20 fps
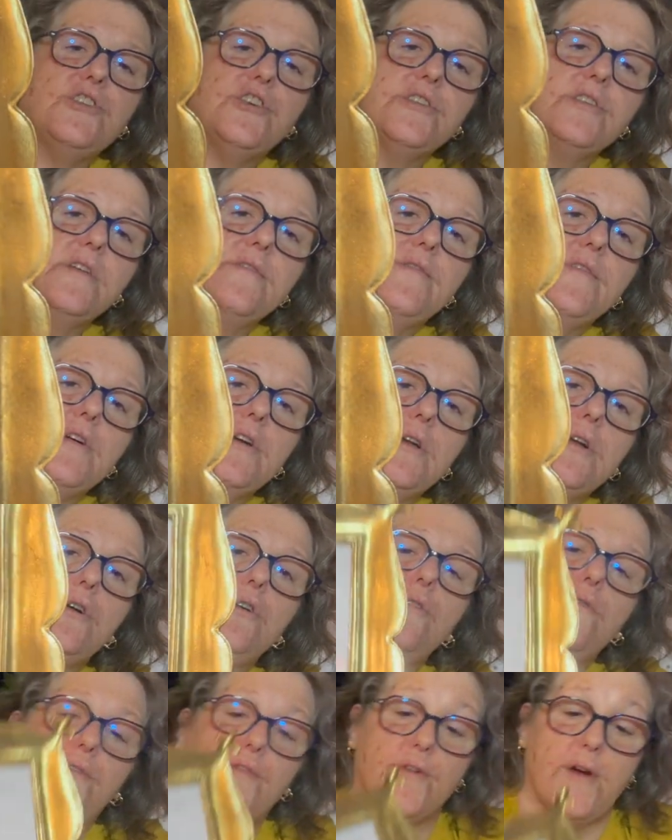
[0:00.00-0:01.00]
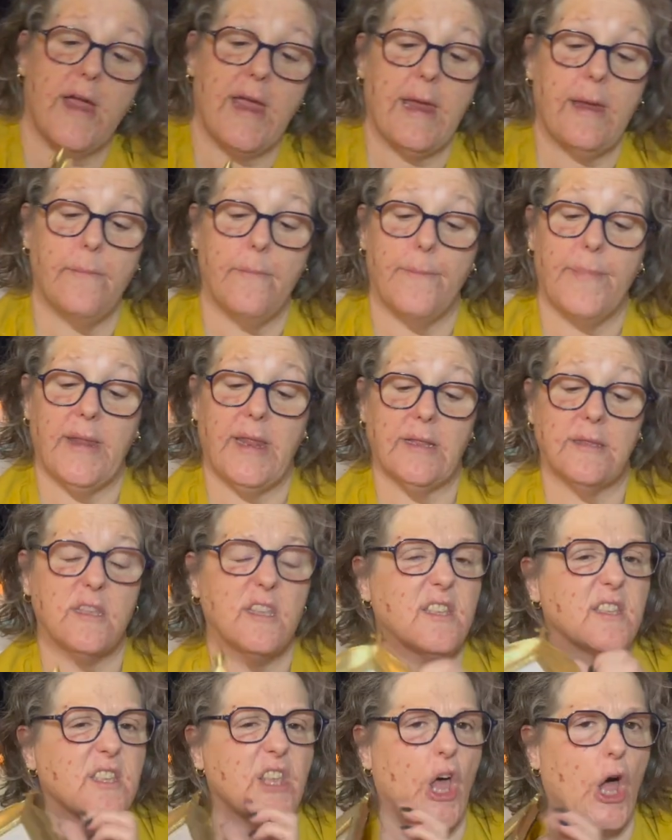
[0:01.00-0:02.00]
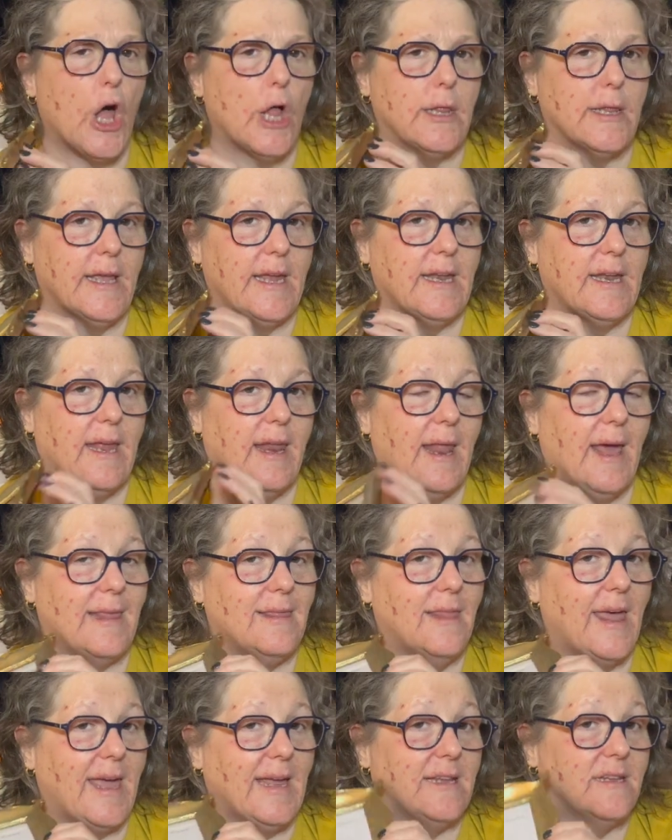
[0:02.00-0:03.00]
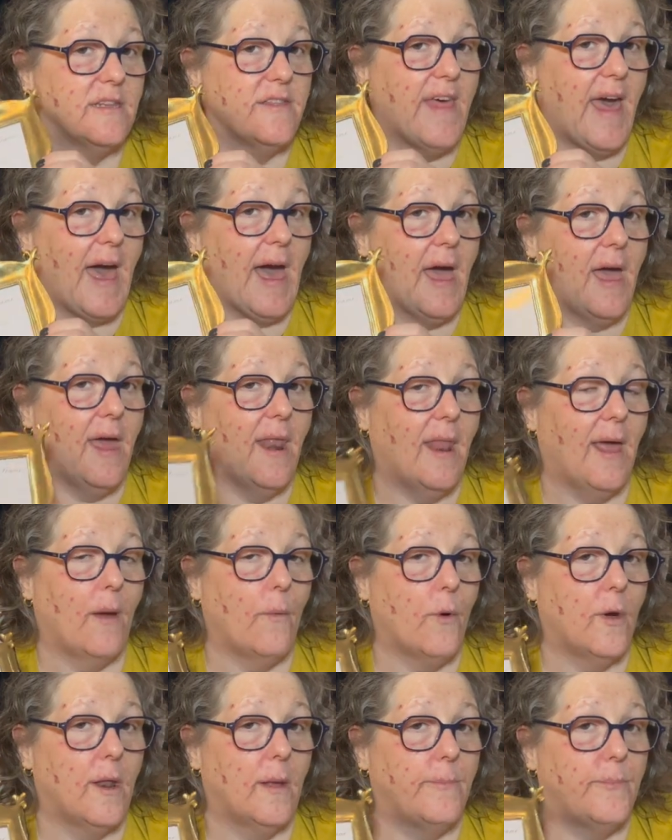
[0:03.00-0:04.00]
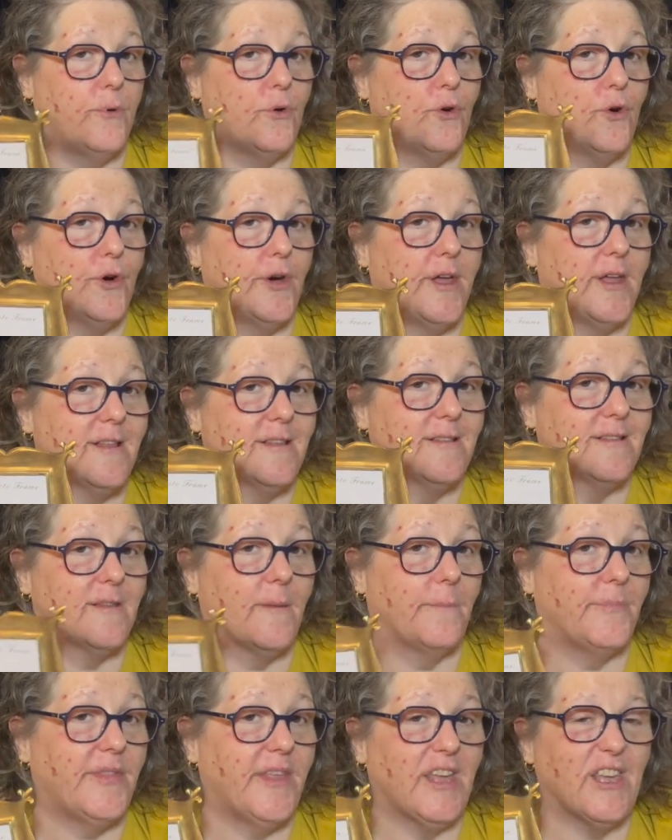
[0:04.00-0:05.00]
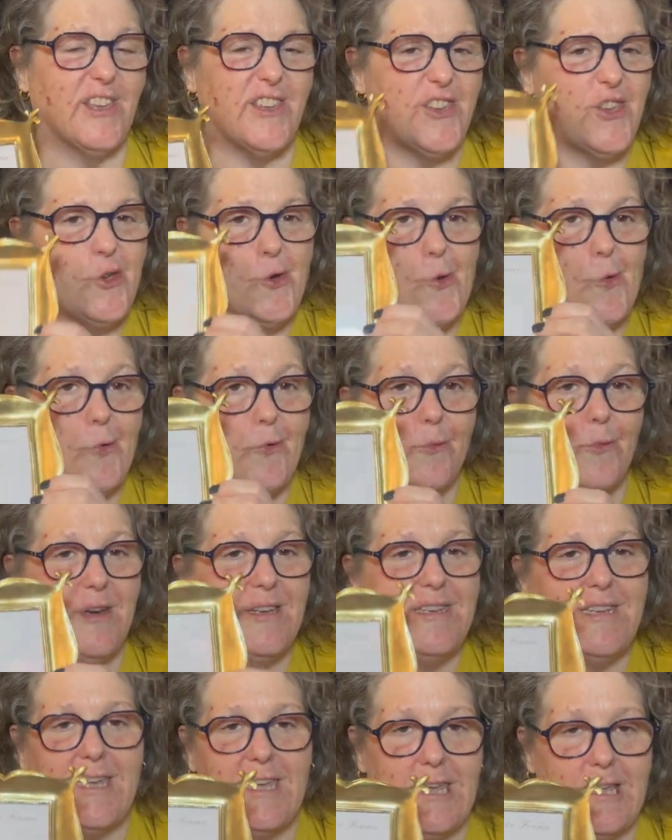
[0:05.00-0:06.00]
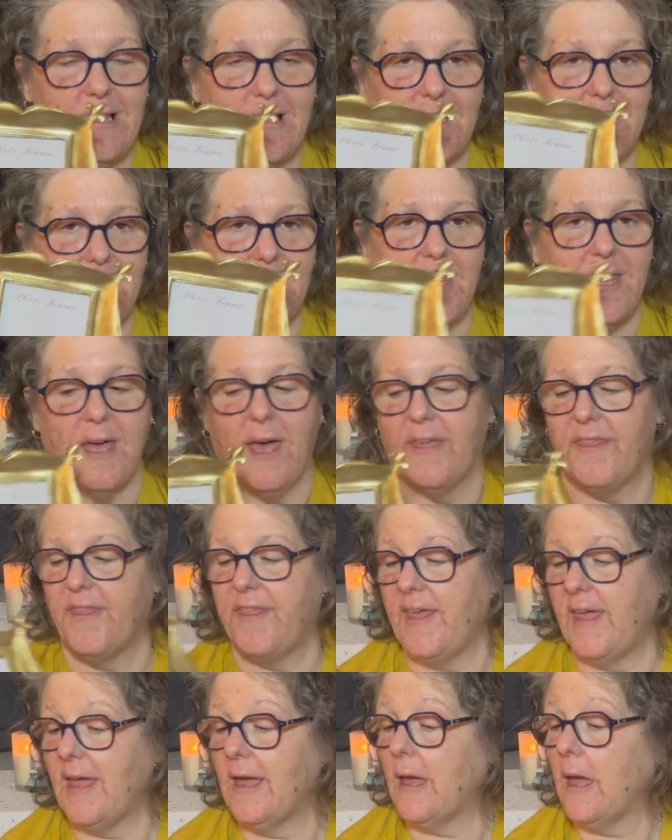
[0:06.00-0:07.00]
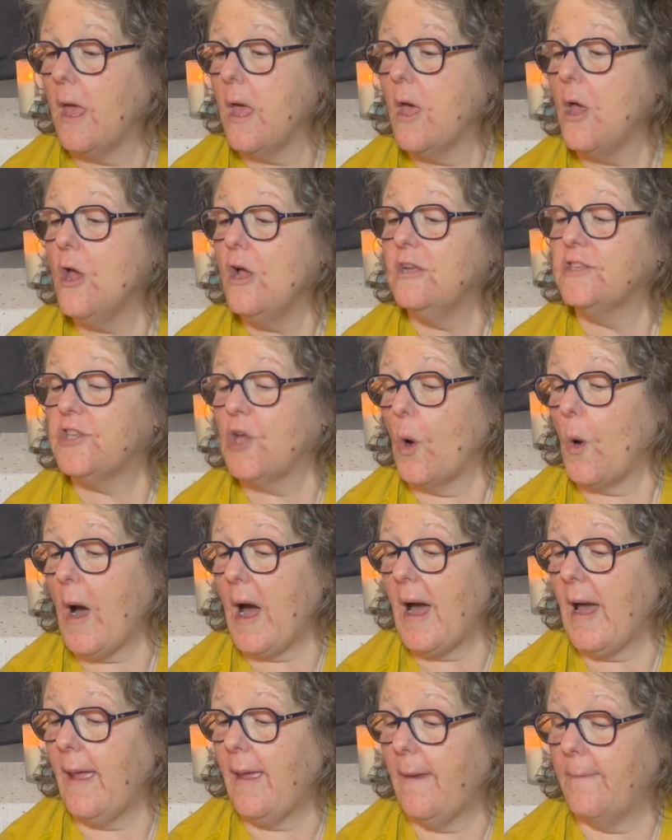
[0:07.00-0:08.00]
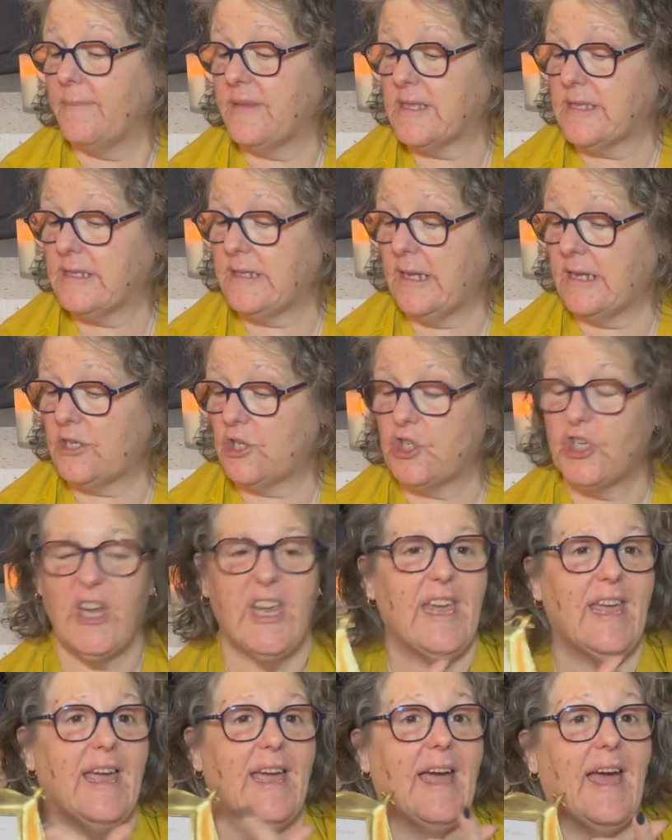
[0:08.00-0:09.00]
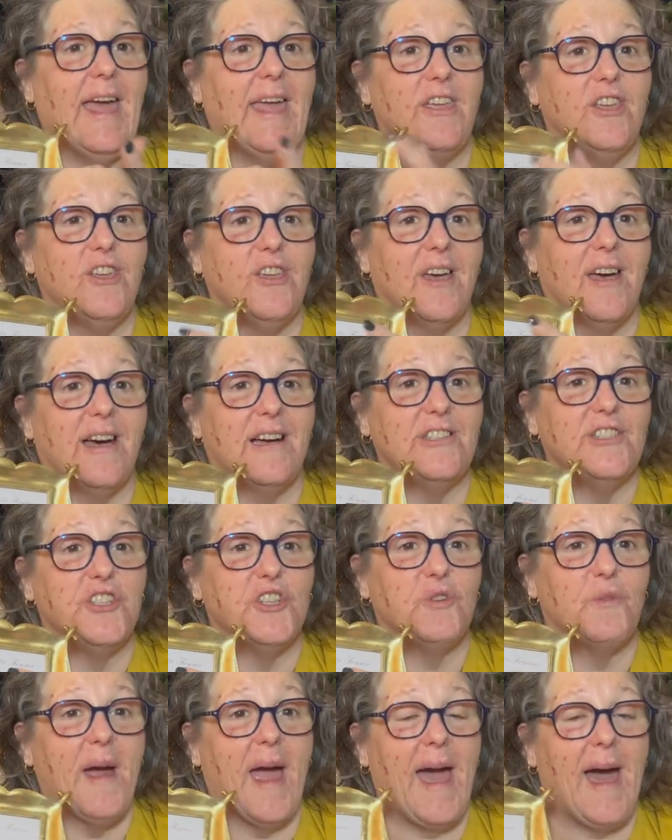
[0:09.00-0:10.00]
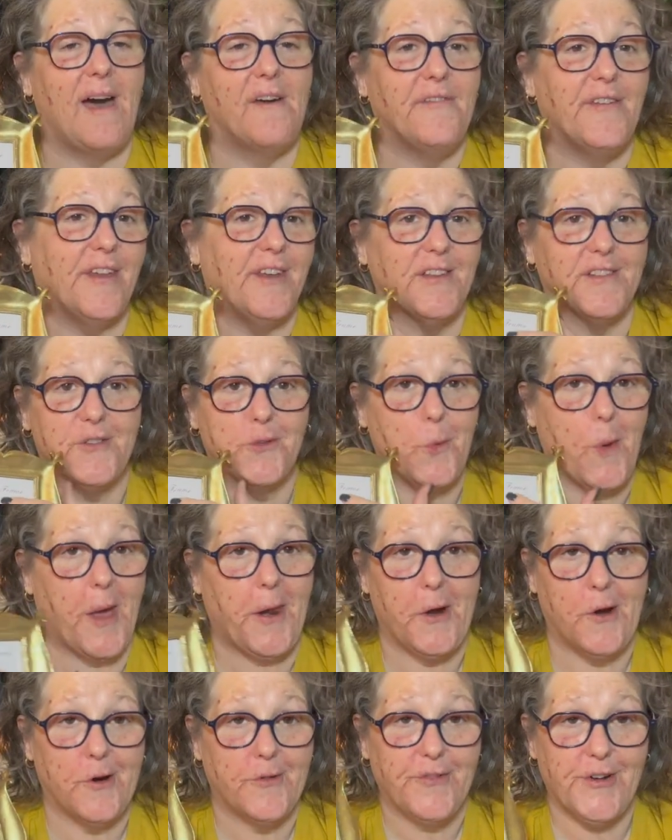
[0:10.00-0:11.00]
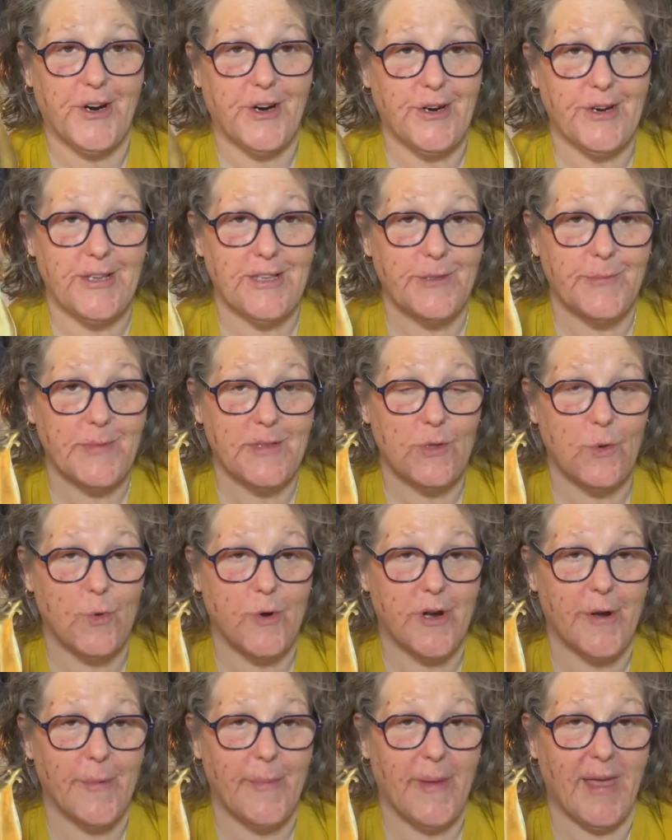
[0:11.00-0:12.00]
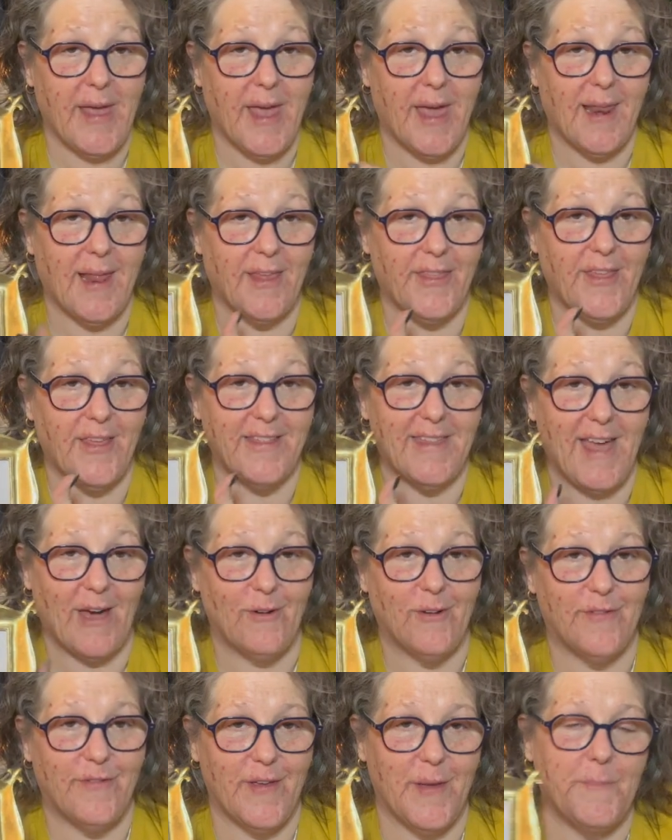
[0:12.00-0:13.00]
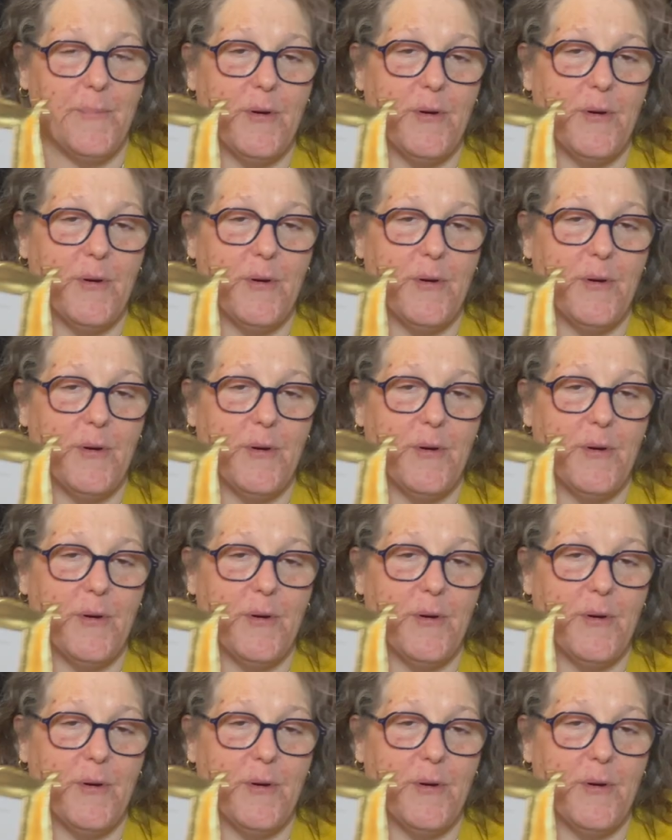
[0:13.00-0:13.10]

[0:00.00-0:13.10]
just a vertical frame, but it's solid. And I liked that. And I want to put something cute, ridiculous in it, I think. So I am stitching a, a giraffe and a sweater for Christmas ornament. And I think that would fit